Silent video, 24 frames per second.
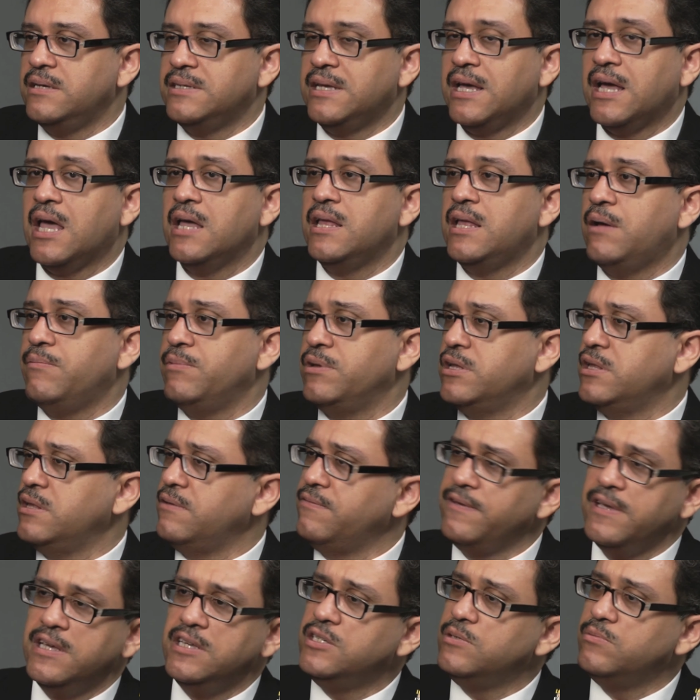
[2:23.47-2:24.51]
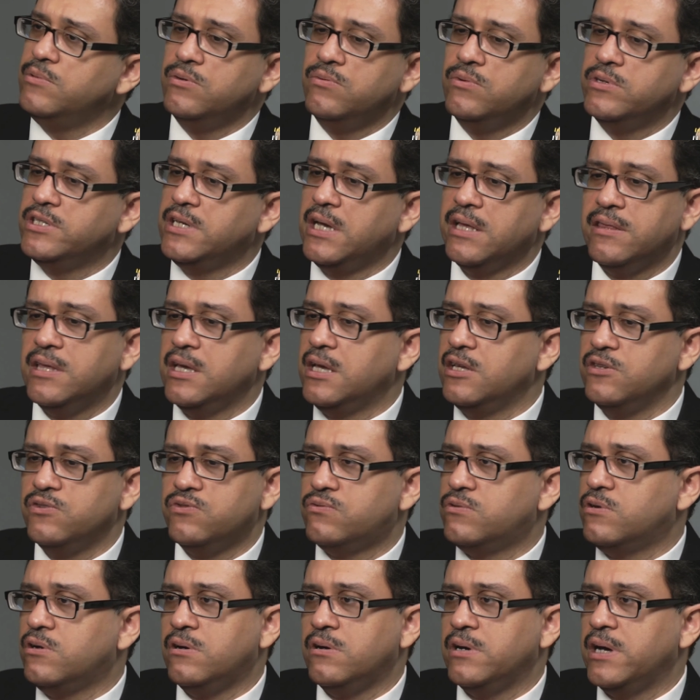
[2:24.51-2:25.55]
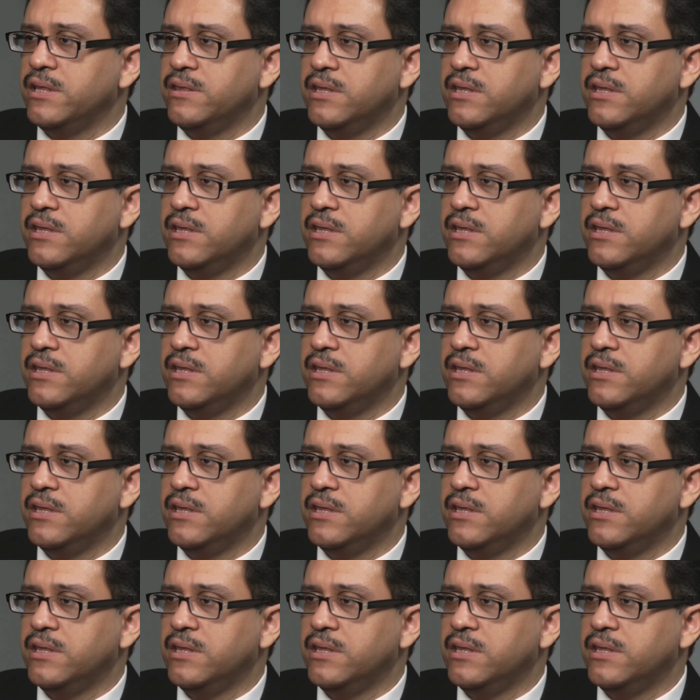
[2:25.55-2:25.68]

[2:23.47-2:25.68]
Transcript: economically feasible, which I think is wrong.